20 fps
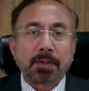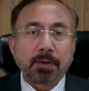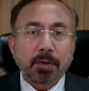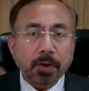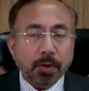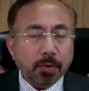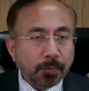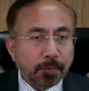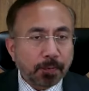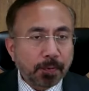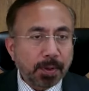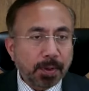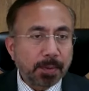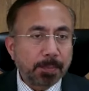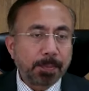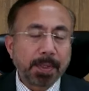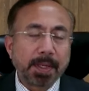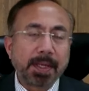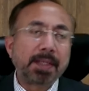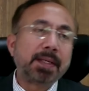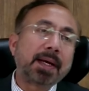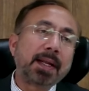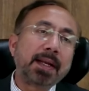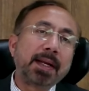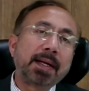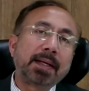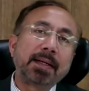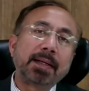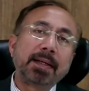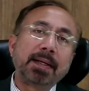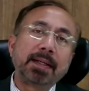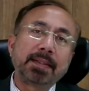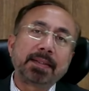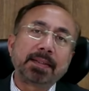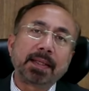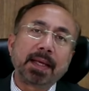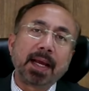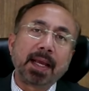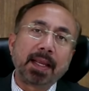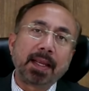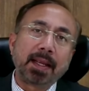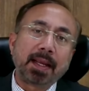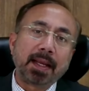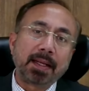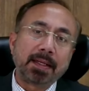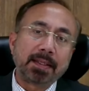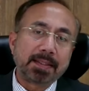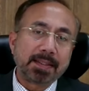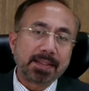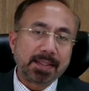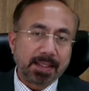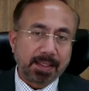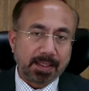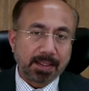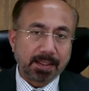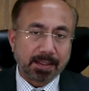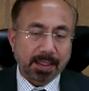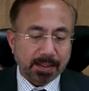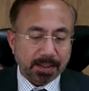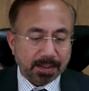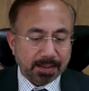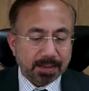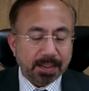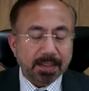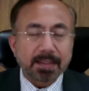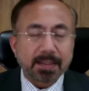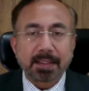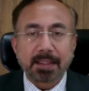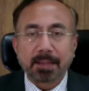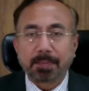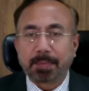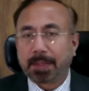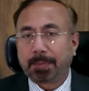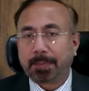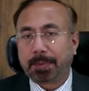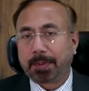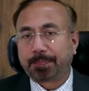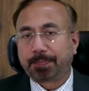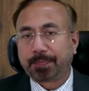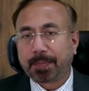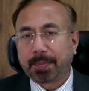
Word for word: A lot of uh, interconnectedness I can see that exists in the paper.